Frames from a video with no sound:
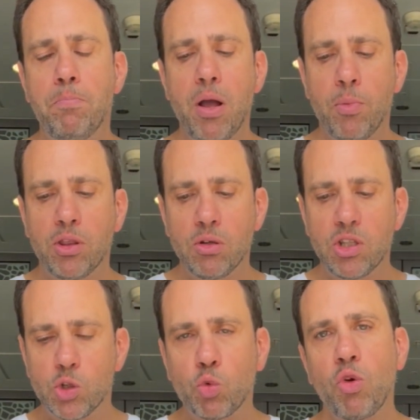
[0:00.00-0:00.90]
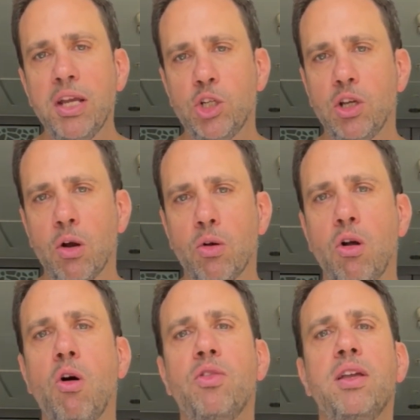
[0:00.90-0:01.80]
there's this ratio
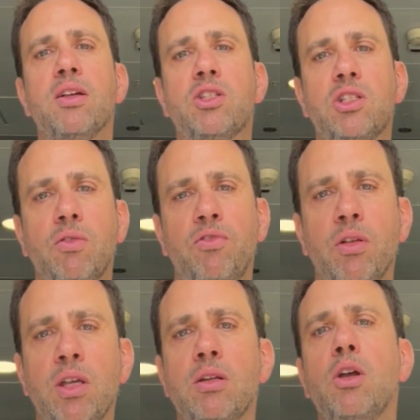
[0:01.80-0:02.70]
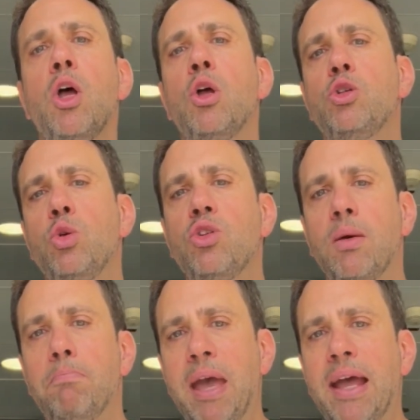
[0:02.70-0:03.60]
called the civilian to
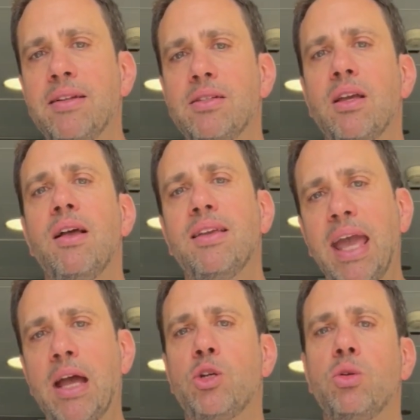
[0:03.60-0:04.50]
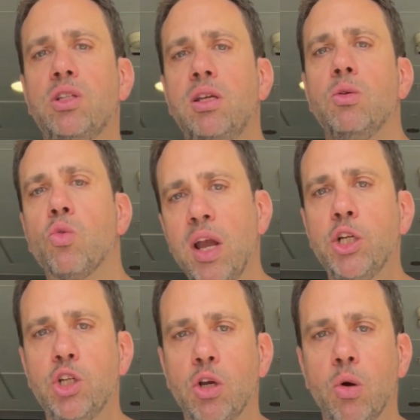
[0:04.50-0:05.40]
combatant casualty
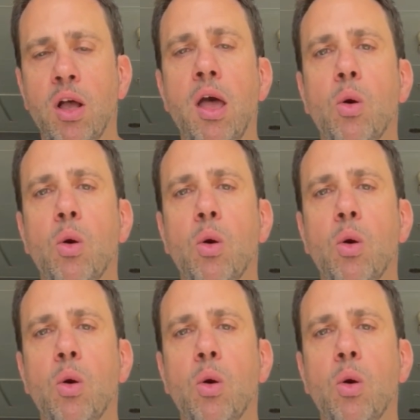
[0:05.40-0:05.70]
ratio,